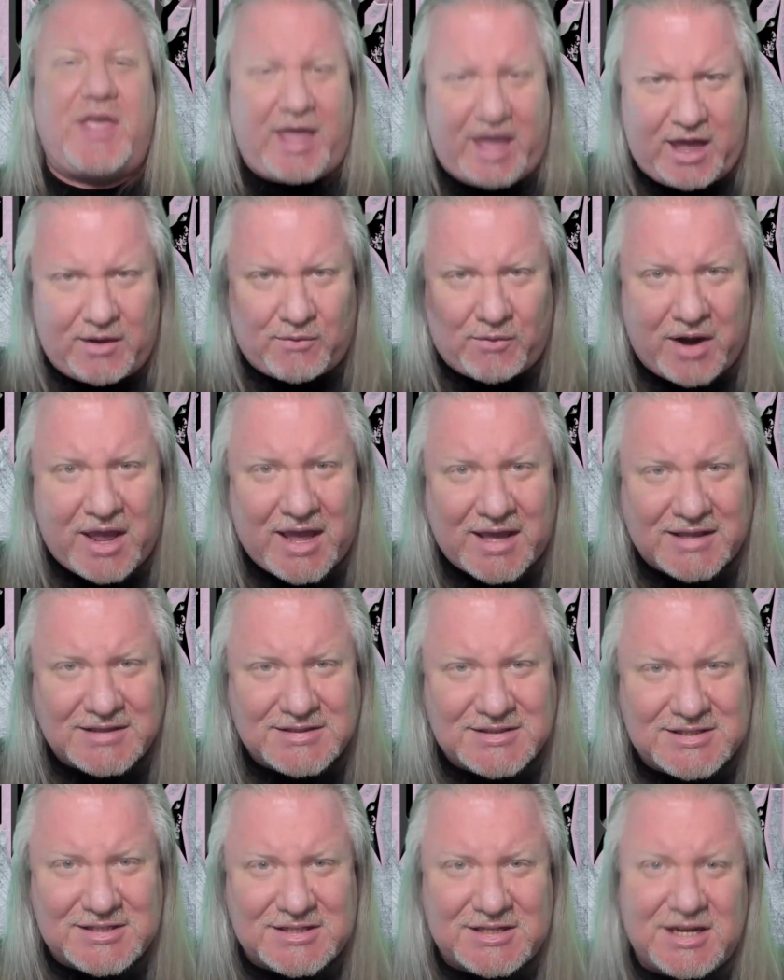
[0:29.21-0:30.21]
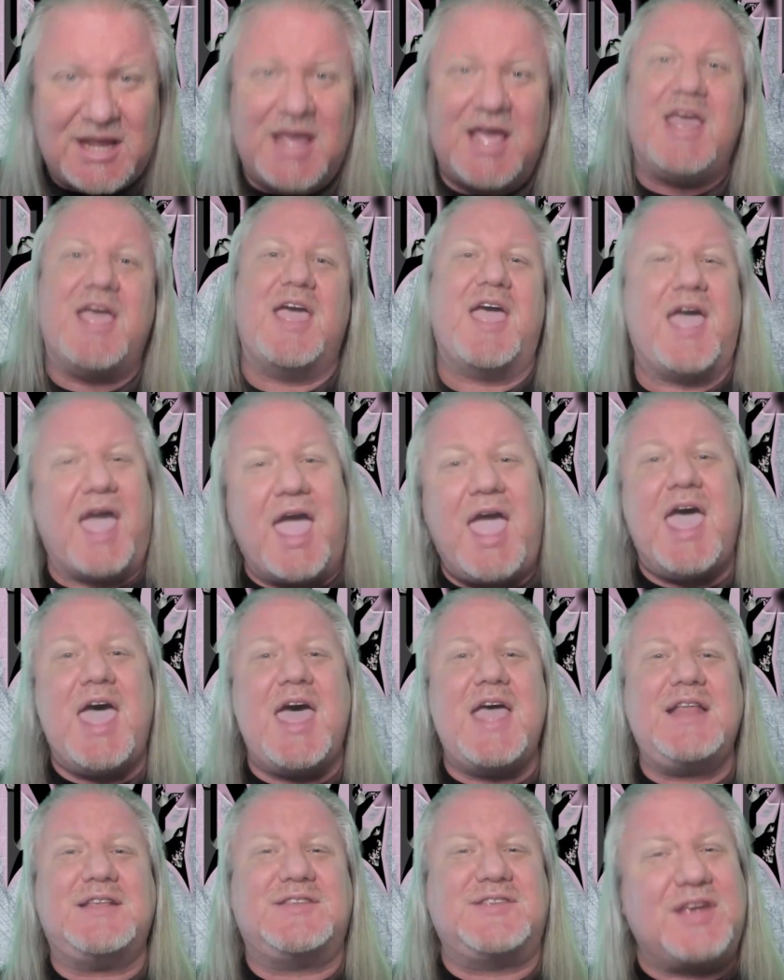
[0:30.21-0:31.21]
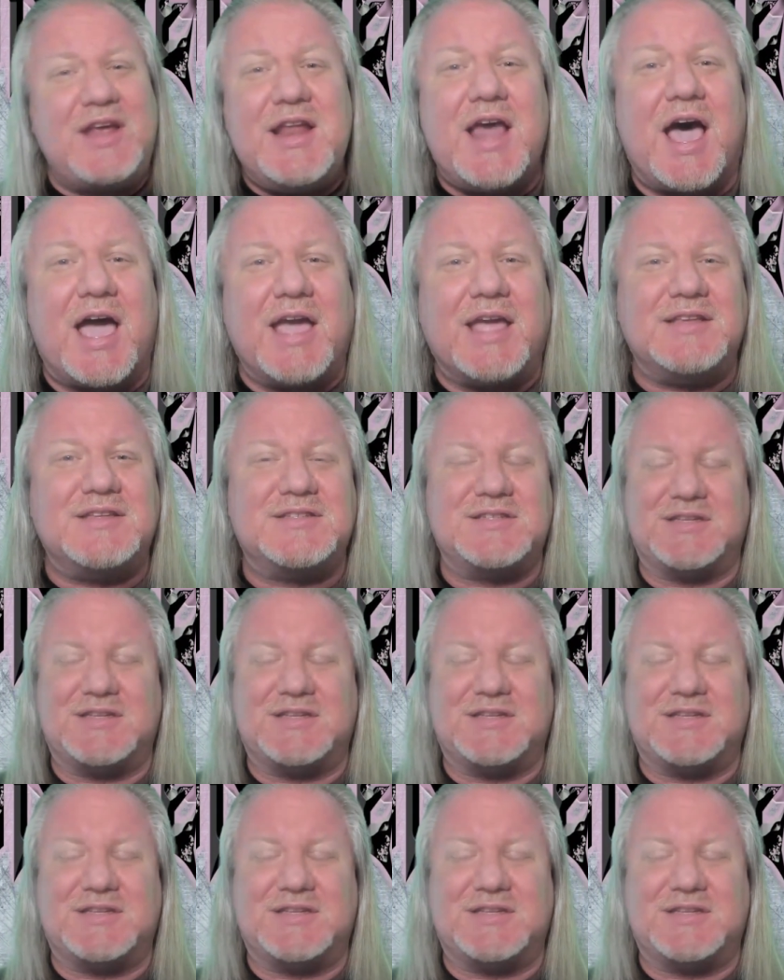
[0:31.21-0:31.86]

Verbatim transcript: and Rants. And tonight!